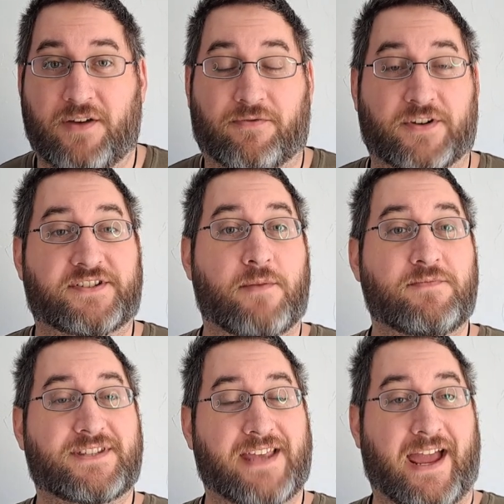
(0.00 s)
For
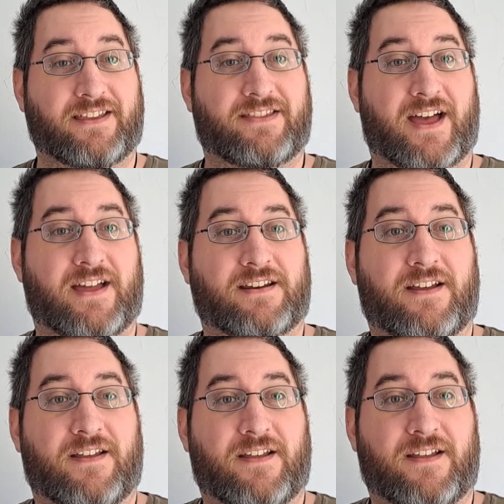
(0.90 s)
some say that
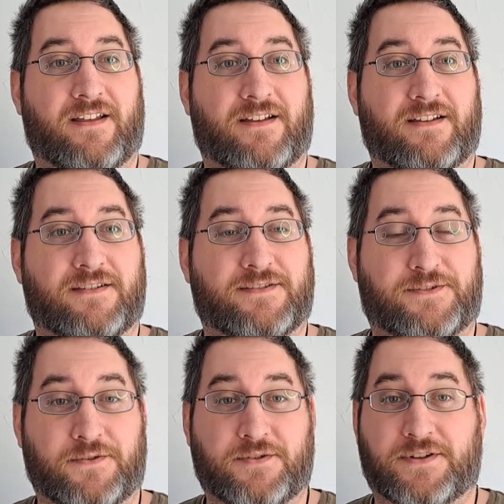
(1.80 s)

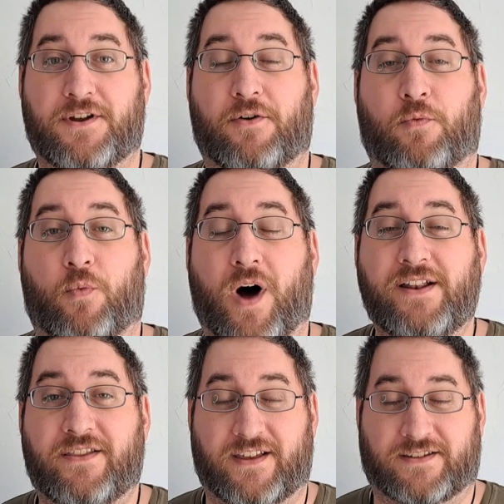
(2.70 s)
Susano
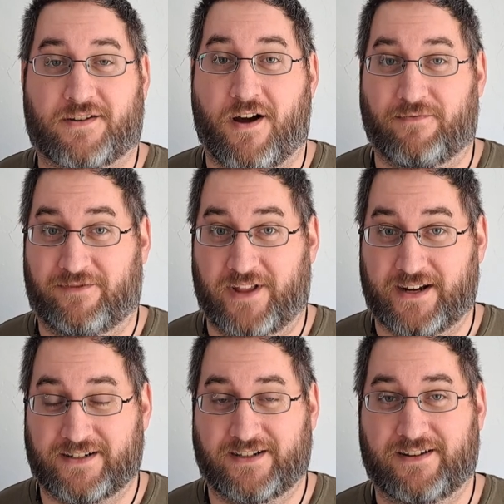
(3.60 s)
won this
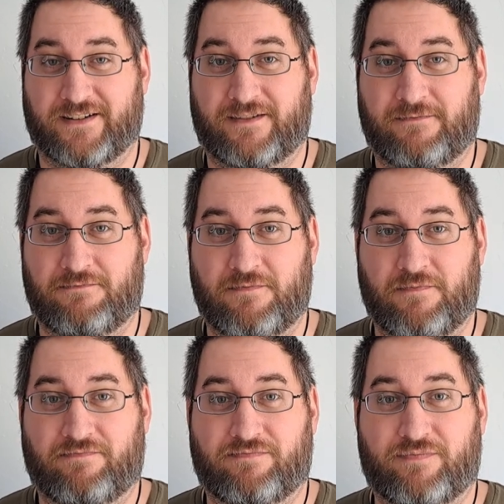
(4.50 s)
conflict
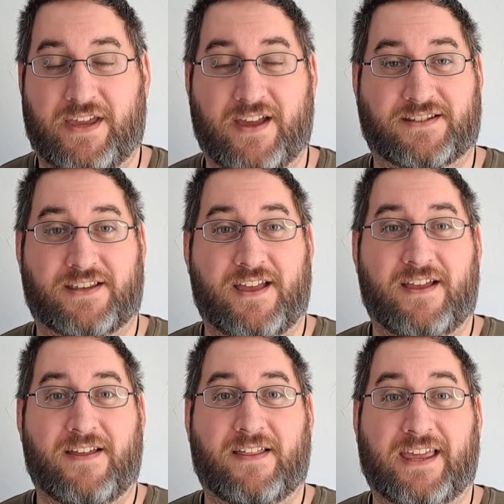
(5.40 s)
because
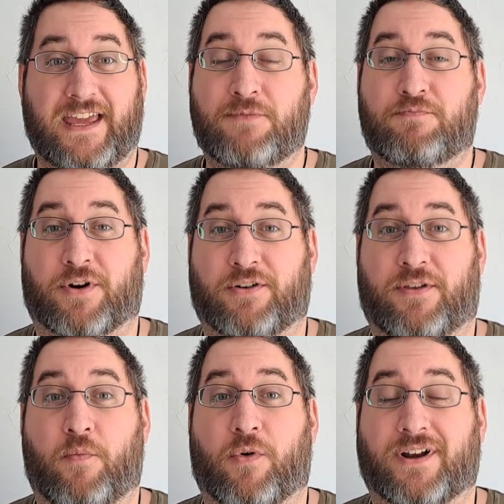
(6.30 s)
he
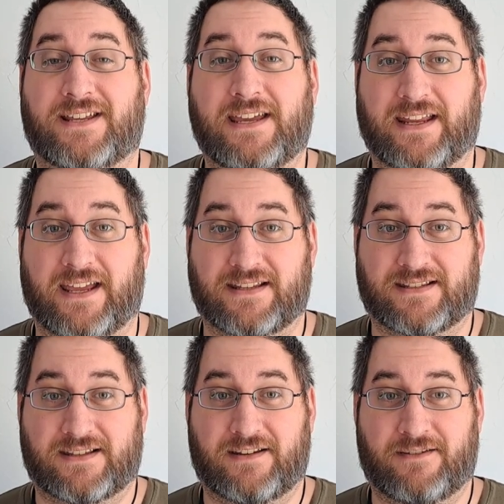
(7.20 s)
birthed more
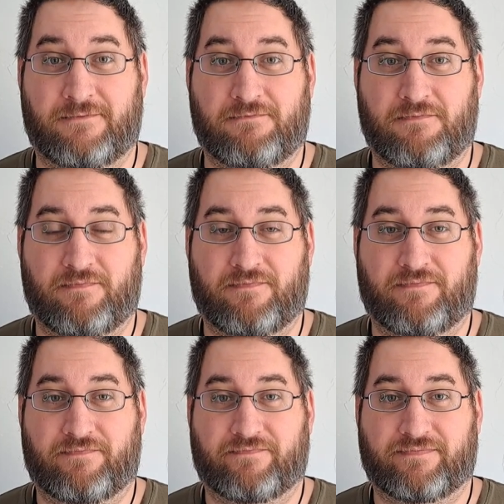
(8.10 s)
deities.
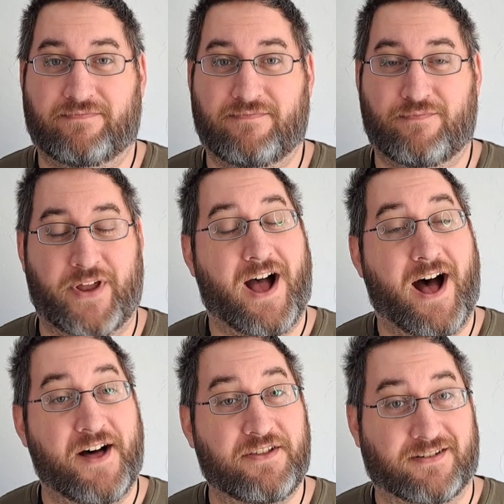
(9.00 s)
But
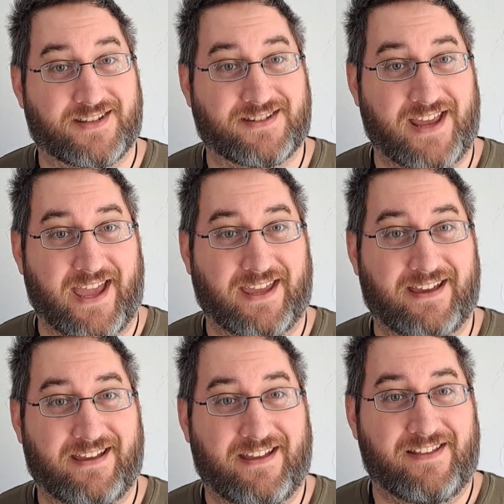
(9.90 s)
others say
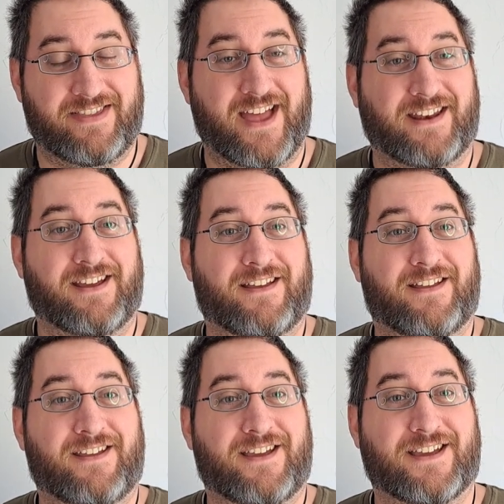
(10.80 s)
that
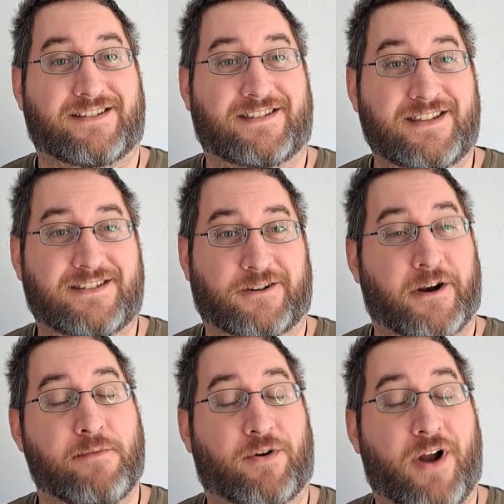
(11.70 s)
his
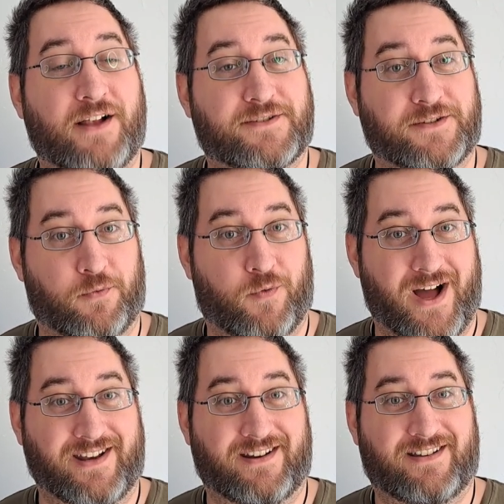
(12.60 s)
sister Amaterasu
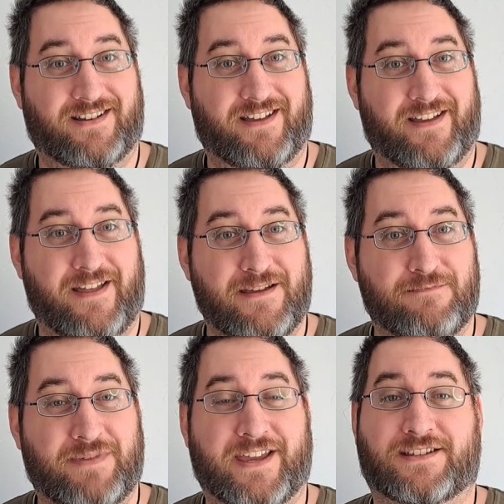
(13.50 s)
won,
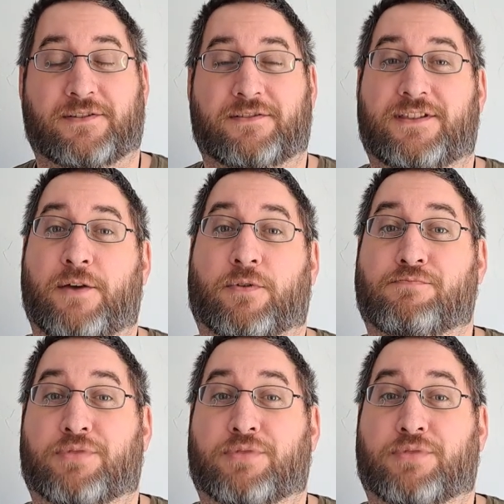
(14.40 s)
because they were